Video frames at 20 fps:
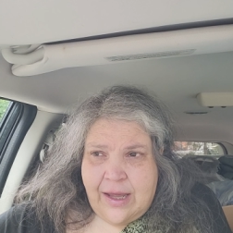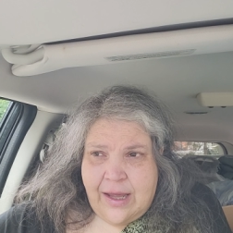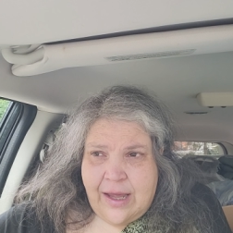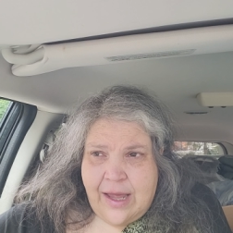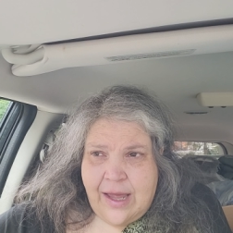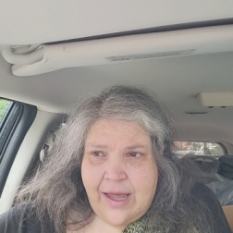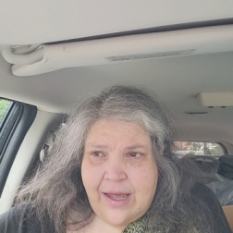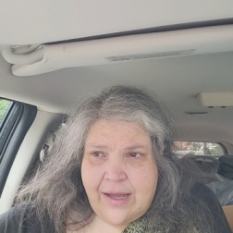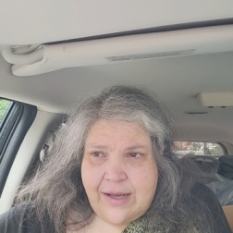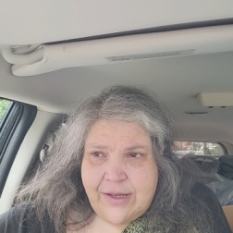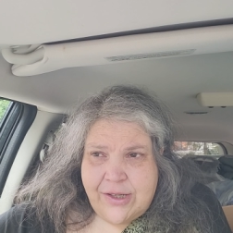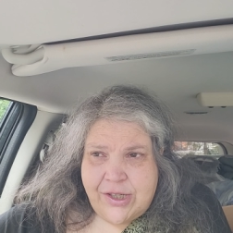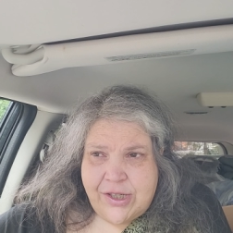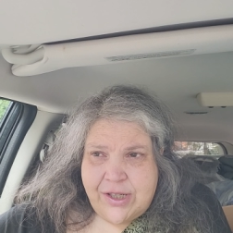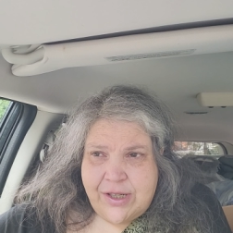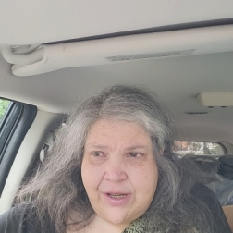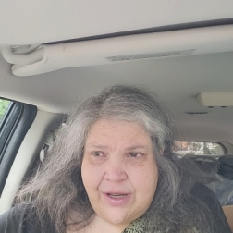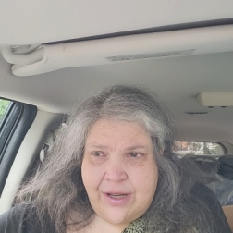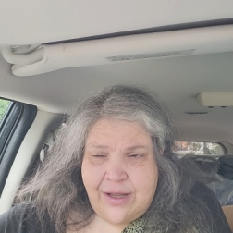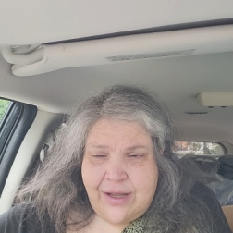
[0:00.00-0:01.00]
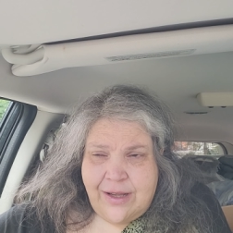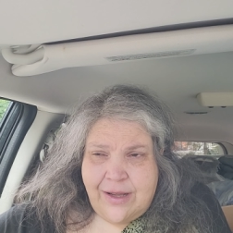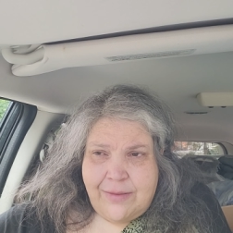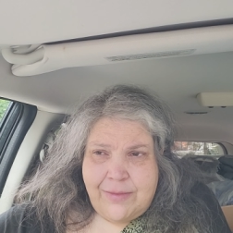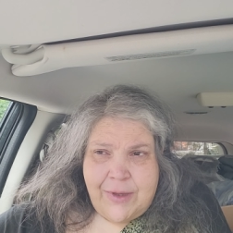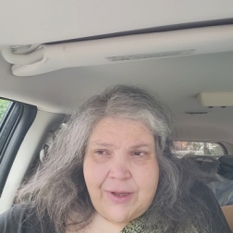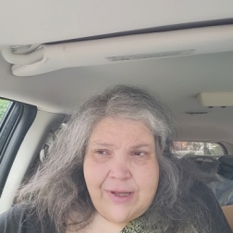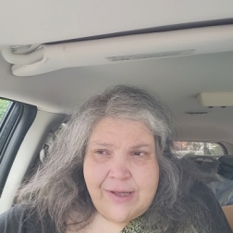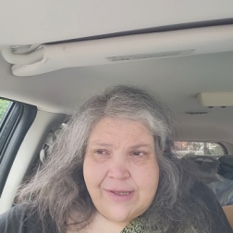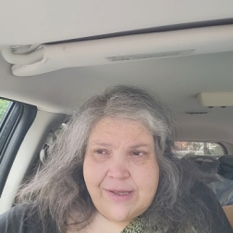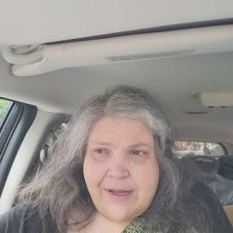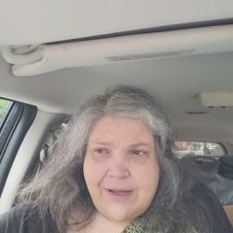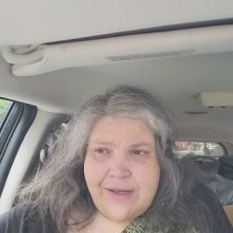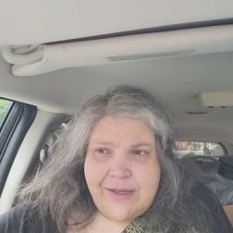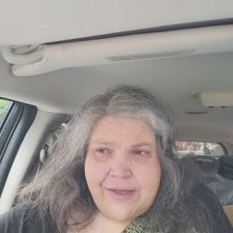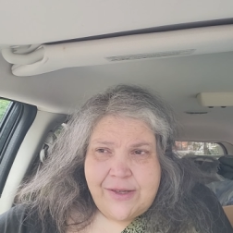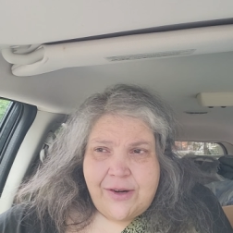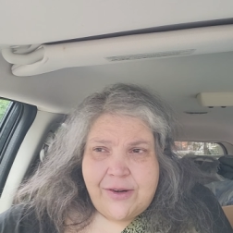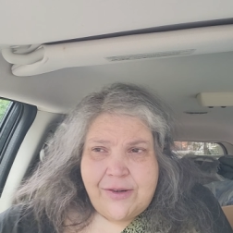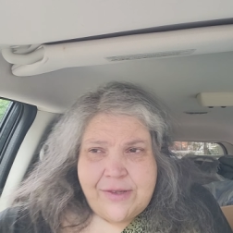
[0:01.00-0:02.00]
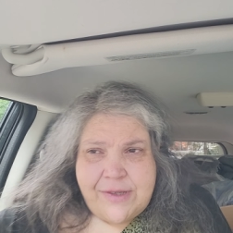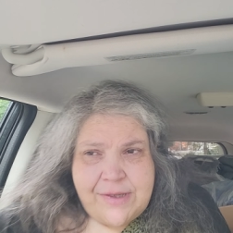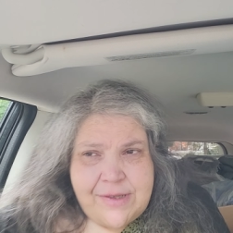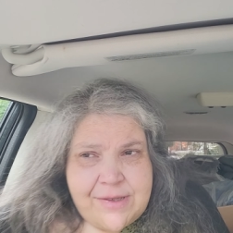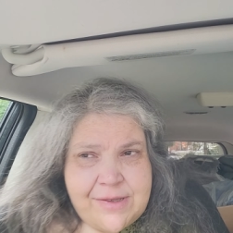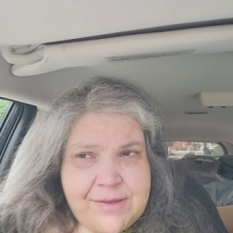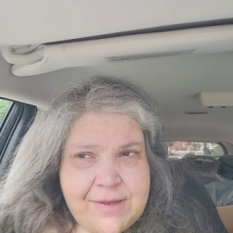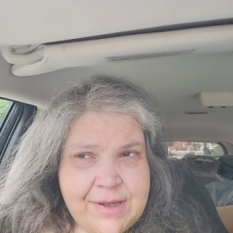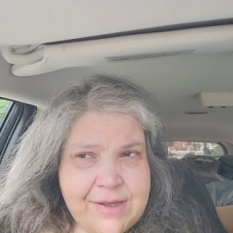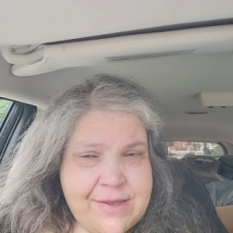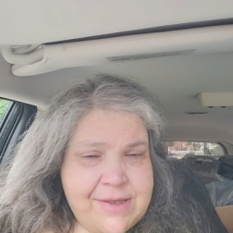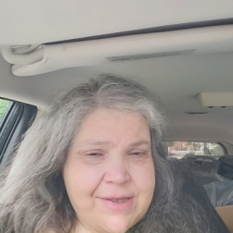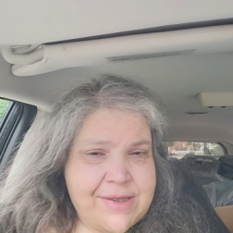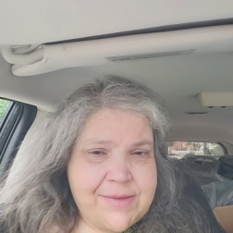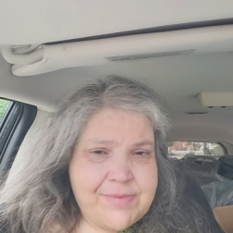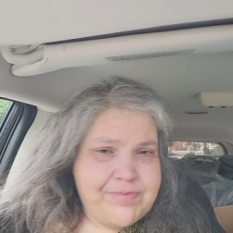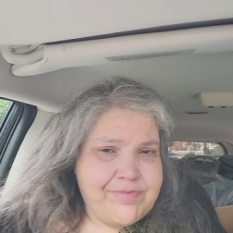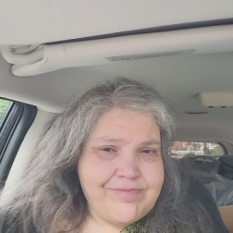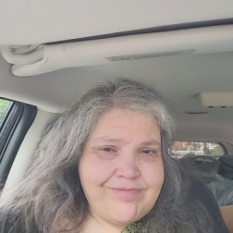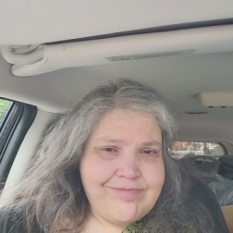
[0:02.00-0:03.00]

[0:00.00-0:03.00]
and she, uh, Melissa starts this